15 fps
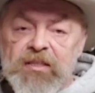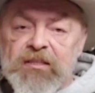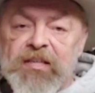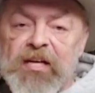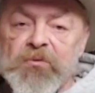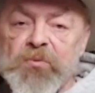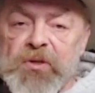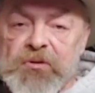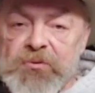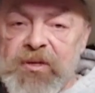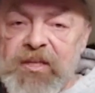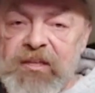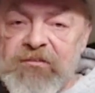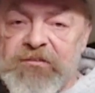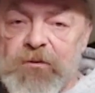then we
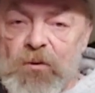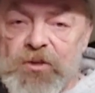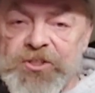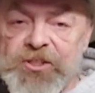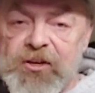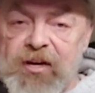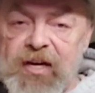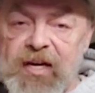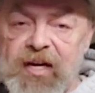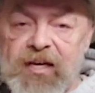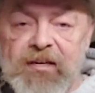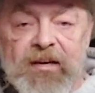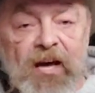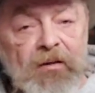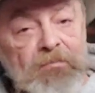reinforce our
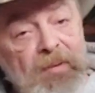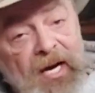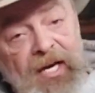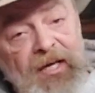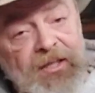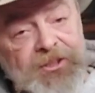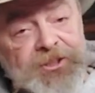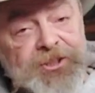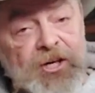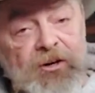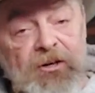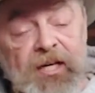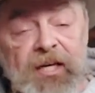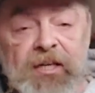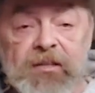hand not by
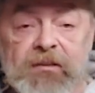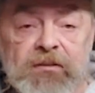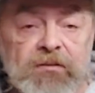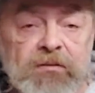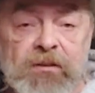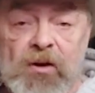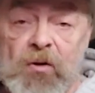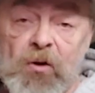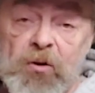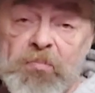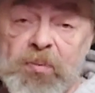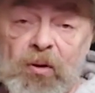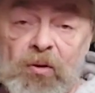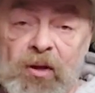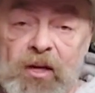jerking or
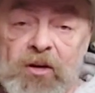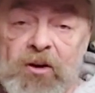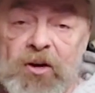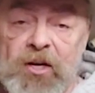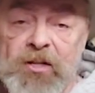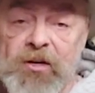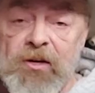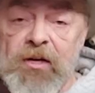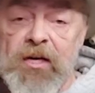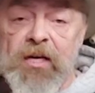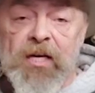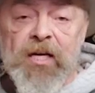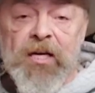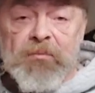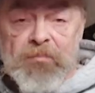pulling harder,
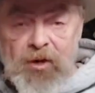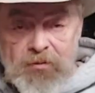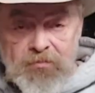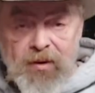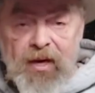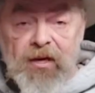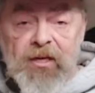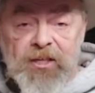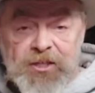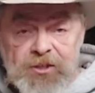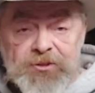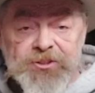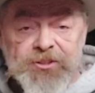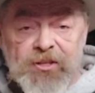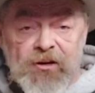but by
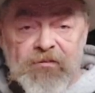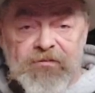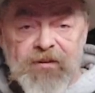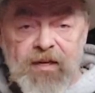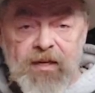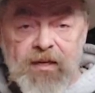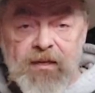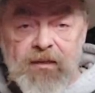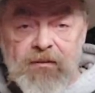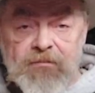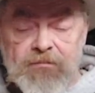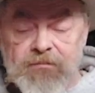using our feet.